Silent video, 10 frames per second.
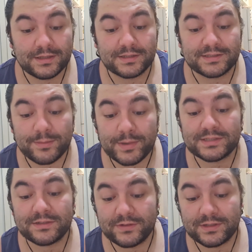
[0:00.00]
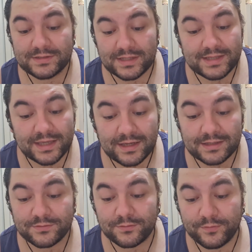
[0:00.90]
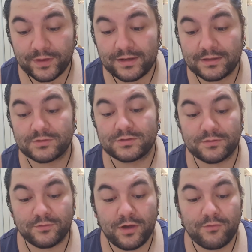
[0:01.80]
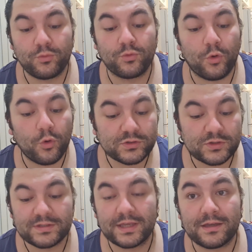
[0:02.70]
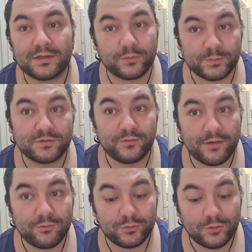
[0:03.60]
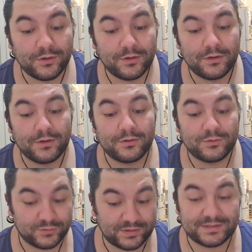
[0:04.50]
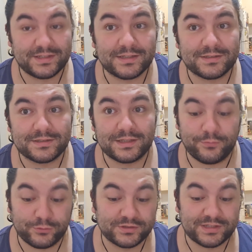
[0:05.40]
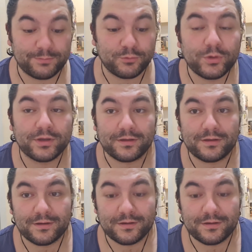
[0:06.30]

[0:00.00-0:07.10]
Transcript: same activities that take us from failure to survival would also take us from survival to success if we just keep doing it.